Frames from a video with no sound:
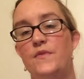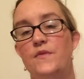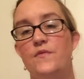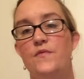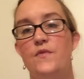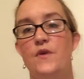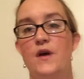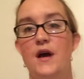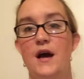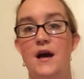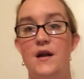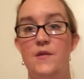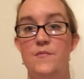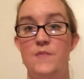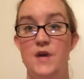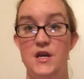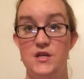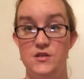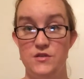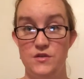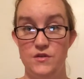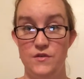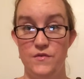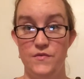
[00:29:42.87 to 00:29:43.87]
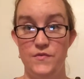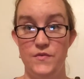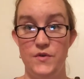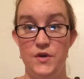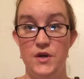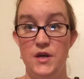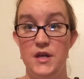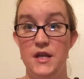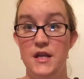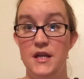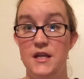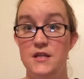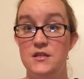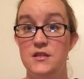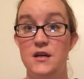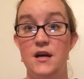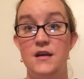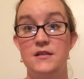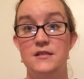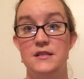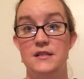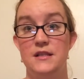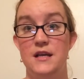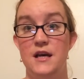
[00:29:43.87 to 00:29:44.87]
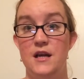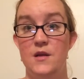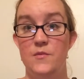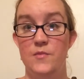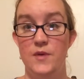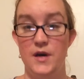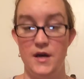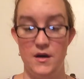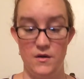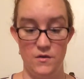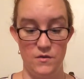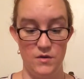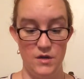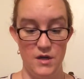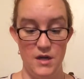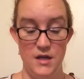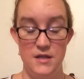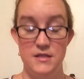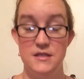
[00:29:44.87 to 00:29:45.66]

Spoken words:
for how to measure your foot, and it talks a lot about